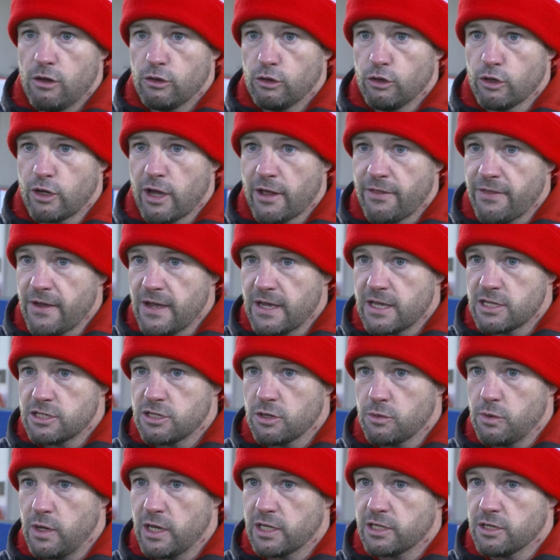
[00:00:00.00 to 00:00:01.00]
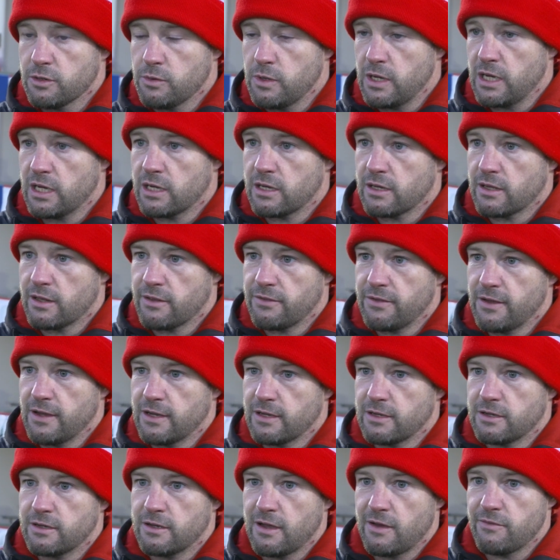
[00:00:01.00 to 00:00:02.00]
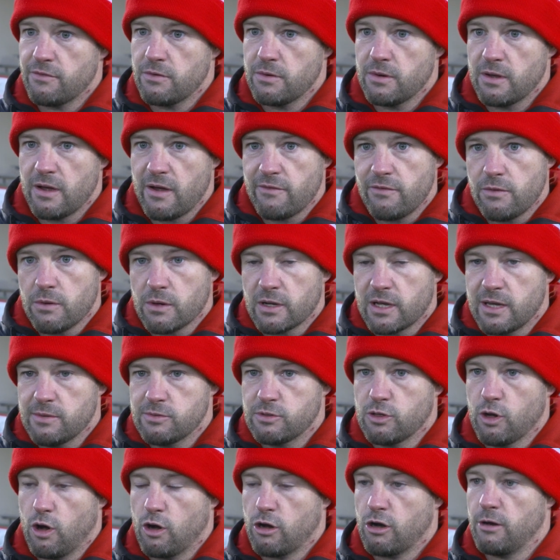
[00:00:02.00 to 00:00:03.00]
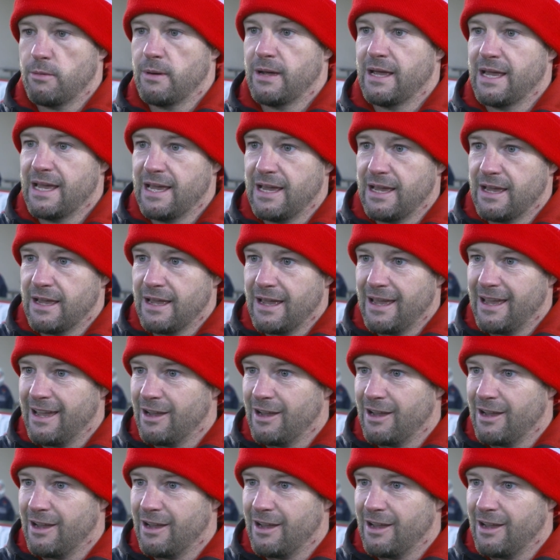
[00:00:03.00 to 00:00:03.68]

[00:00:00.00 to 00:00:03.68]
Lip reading: Look, I think it's a week to week. I think everyone keeps talking about eight